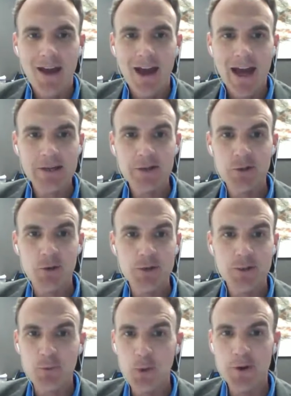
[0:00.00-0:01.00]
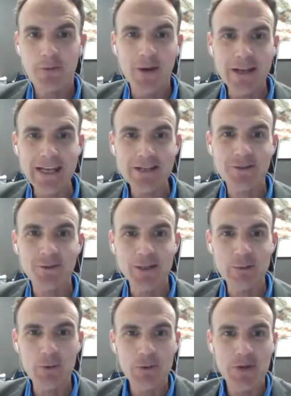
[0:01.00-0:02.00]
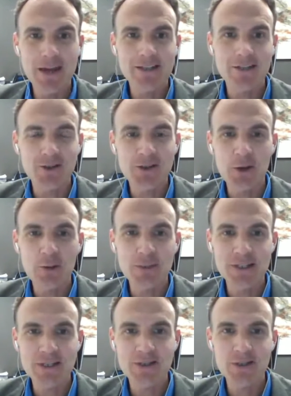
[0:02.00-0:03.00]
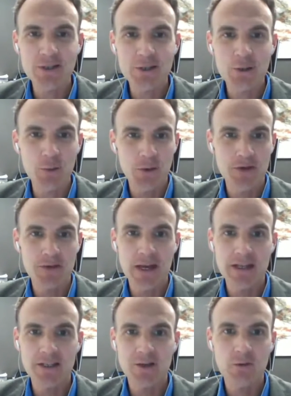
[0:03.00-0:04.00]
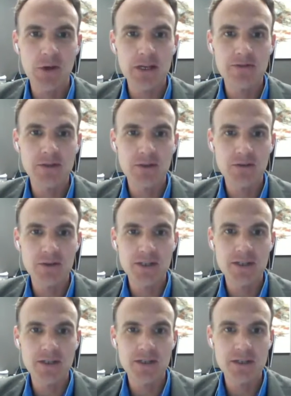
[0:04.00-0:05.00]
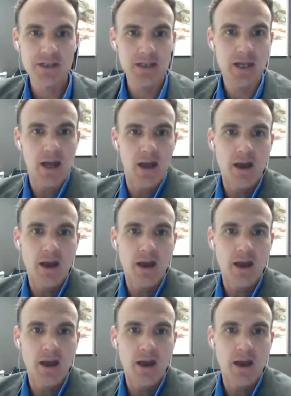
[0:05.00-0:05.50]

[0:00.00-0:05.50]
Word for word: how does all this work financially, whether that's a shared position or whether that's creative services and